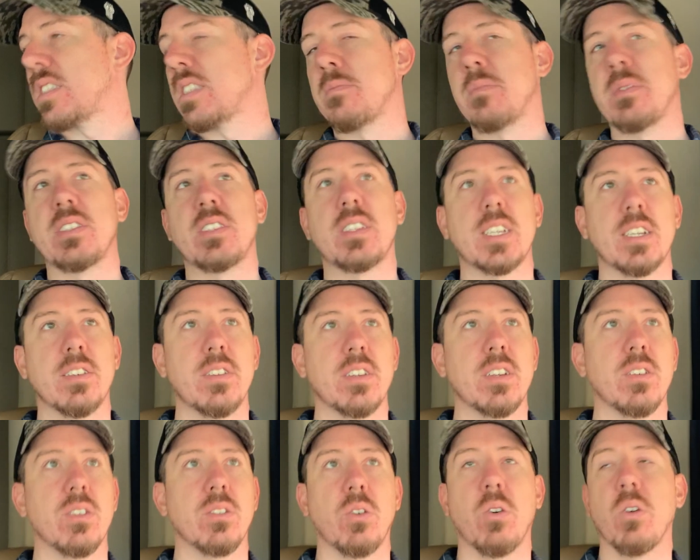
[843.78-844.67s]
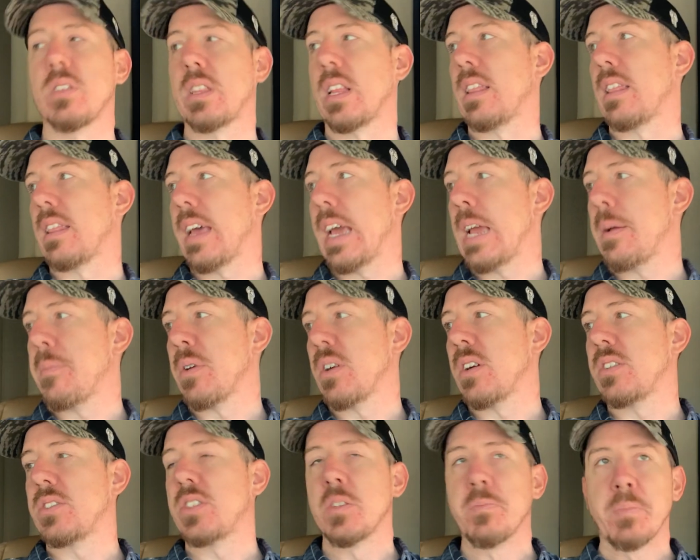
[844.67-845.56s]
the material, or the
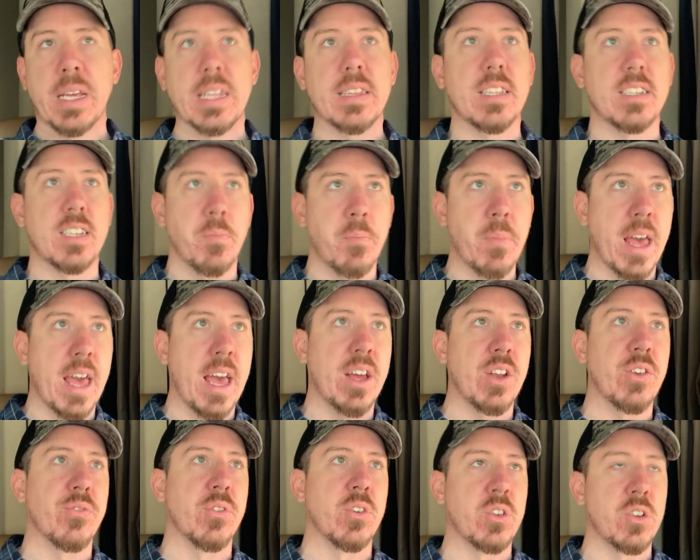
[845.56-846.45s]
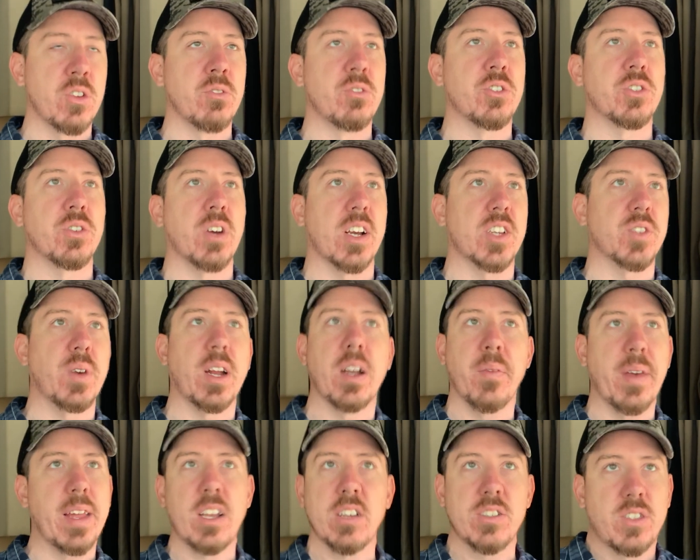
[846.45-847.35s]
labor to meet the demand for new trucks.
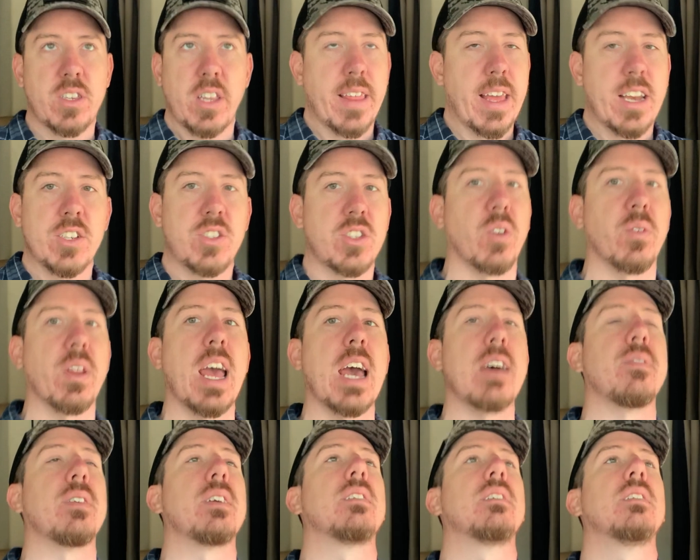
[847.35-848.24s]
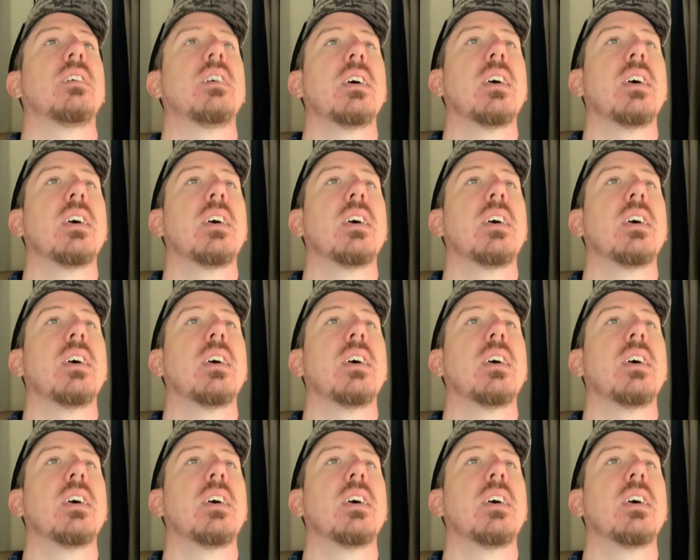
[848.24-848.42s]
Right? They just don't have it.